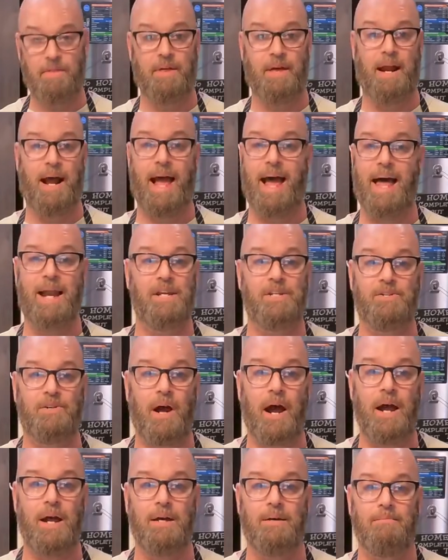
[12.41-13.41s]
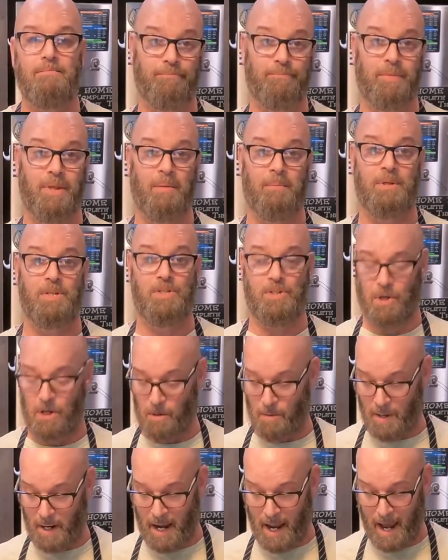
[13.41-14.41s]
than I had to try it. Let me show
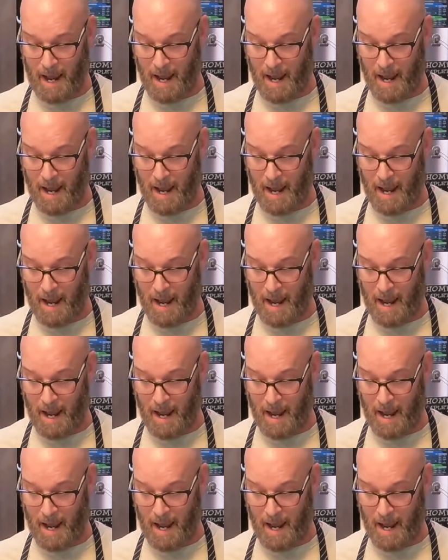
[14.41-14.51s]
you what I